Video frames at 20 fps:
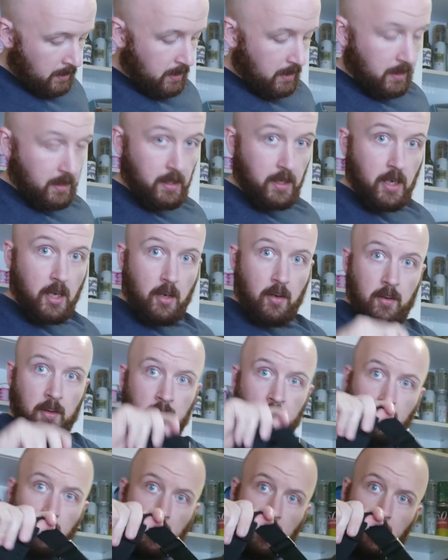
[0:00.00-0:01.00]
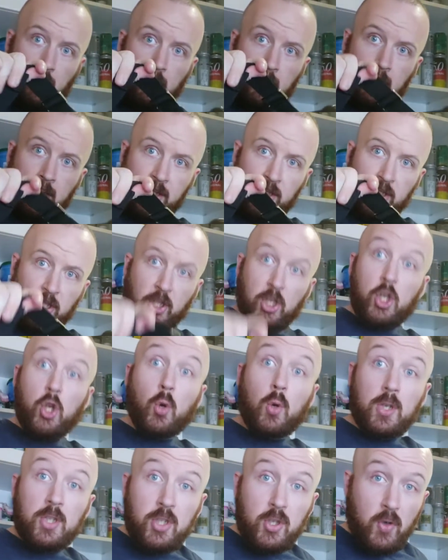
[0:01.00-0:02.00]
there you go. Real
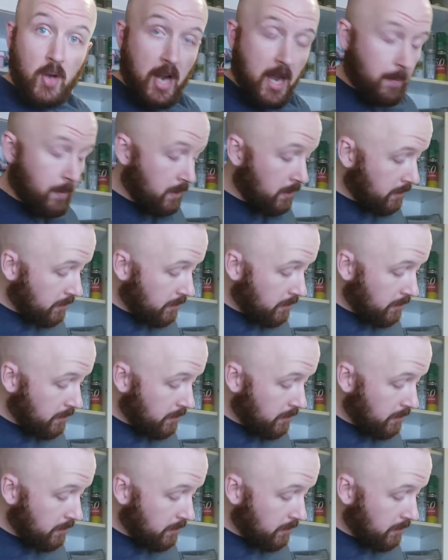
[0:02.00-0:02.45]
secure strap.